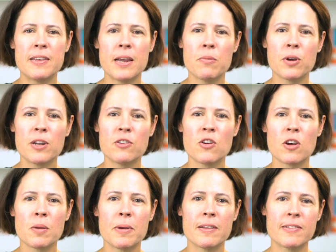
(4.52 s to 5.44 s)
today we're going to
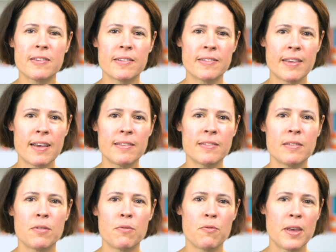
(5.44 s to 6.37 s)
talk about
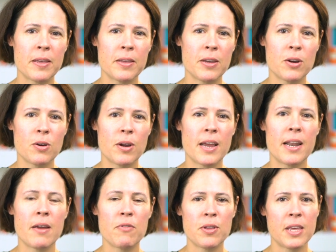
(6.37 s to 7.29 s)
success, failure,
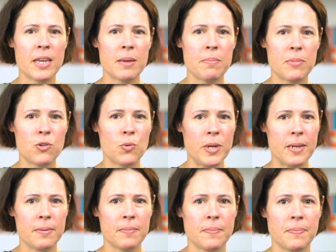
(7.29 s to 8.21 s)
and everything in between. Just